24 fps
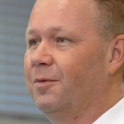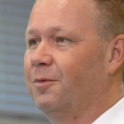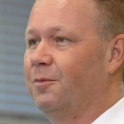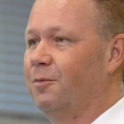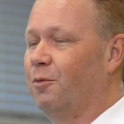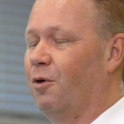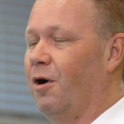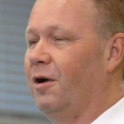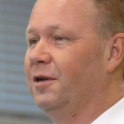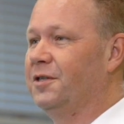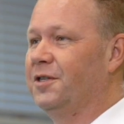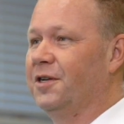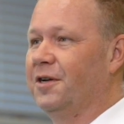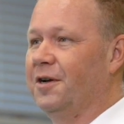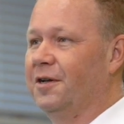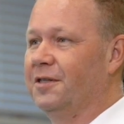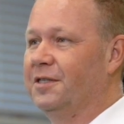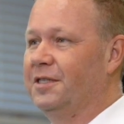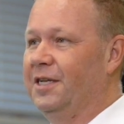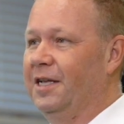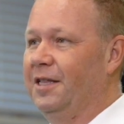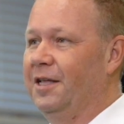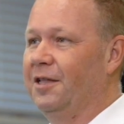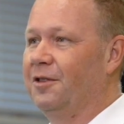We're also
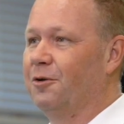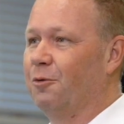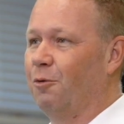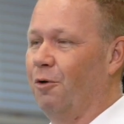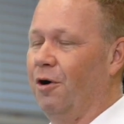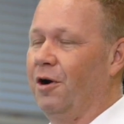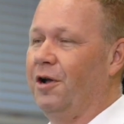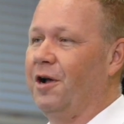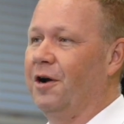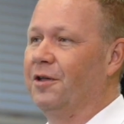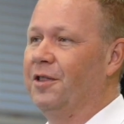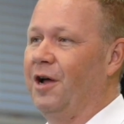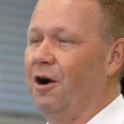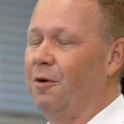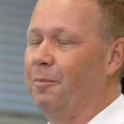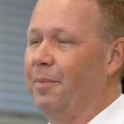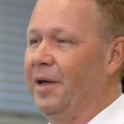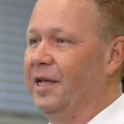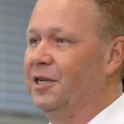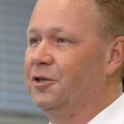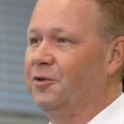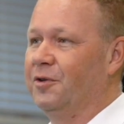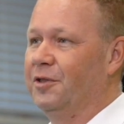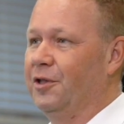continuing to work on our
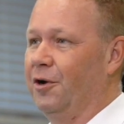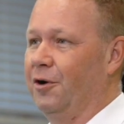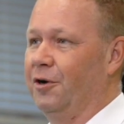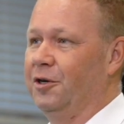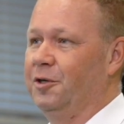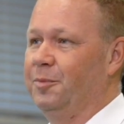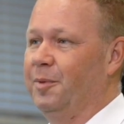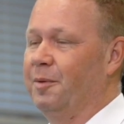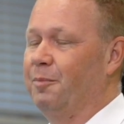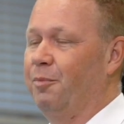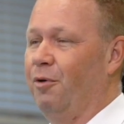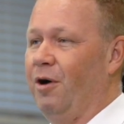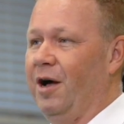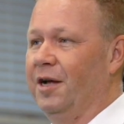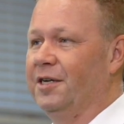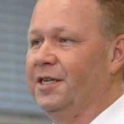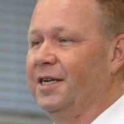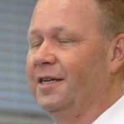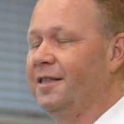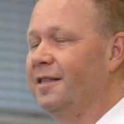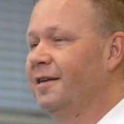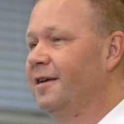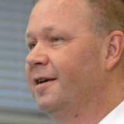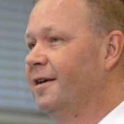beach renourishment
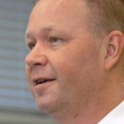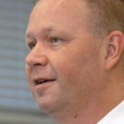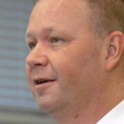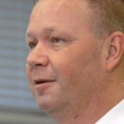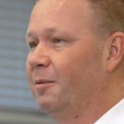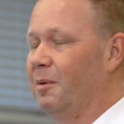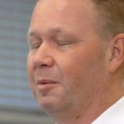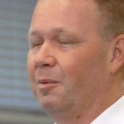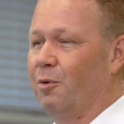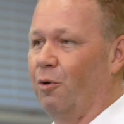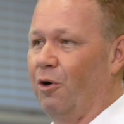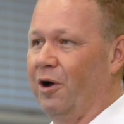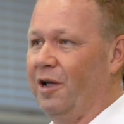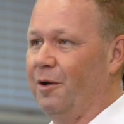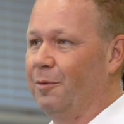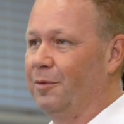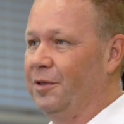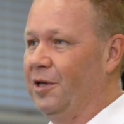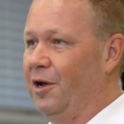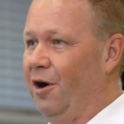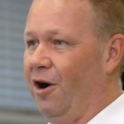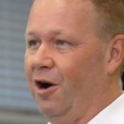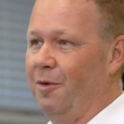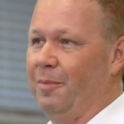project. We've been working
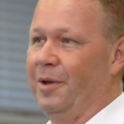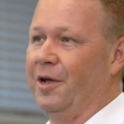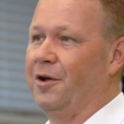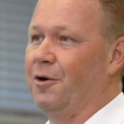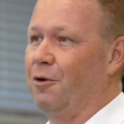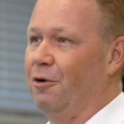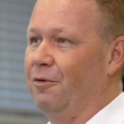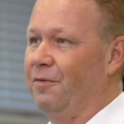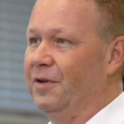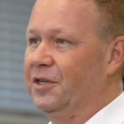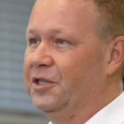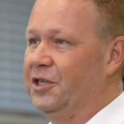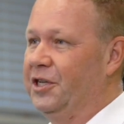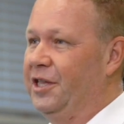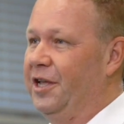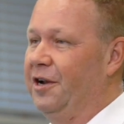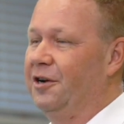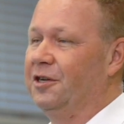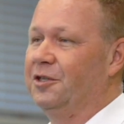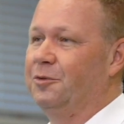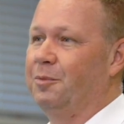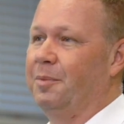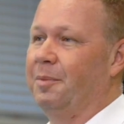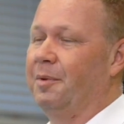with the Army Corps of
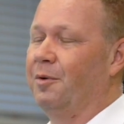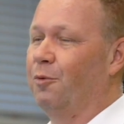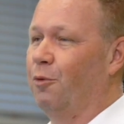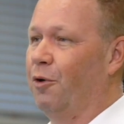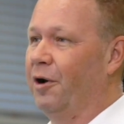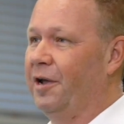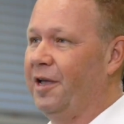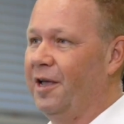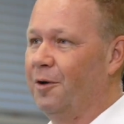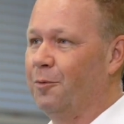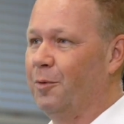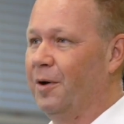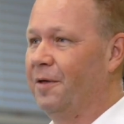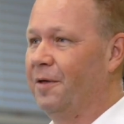Engineers. We've been working